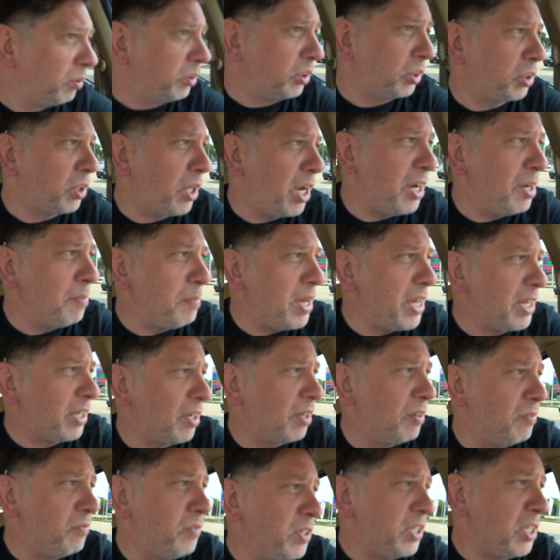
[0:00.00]
Just trying to make
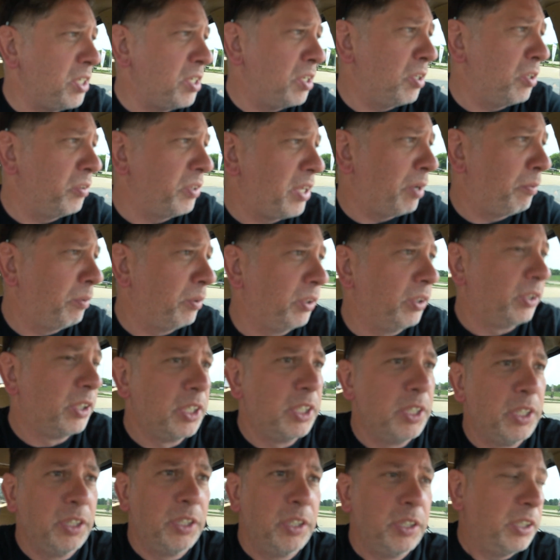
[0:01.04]
a video that will
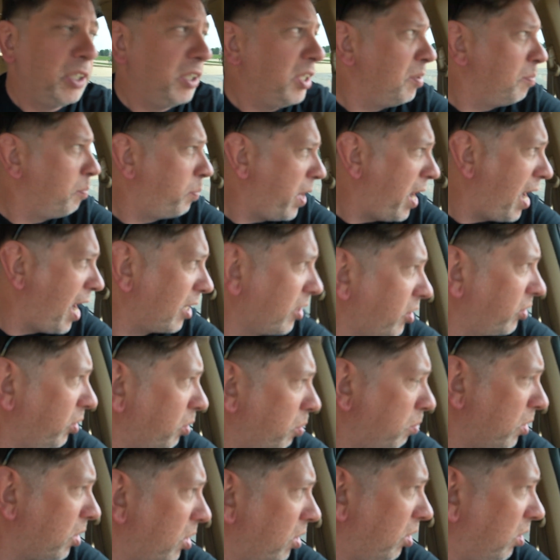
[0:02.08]
impact the
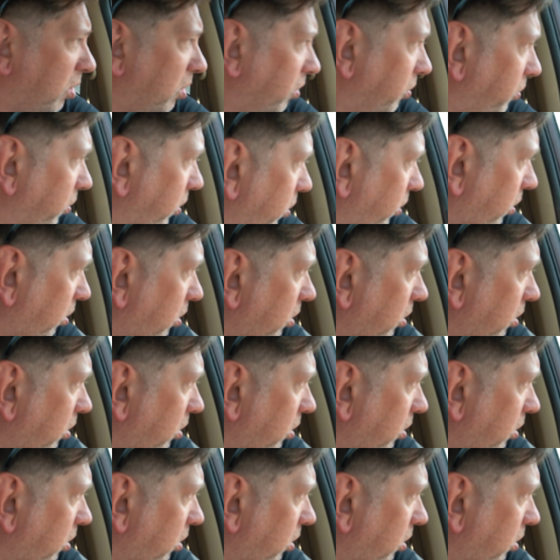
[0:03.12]
world.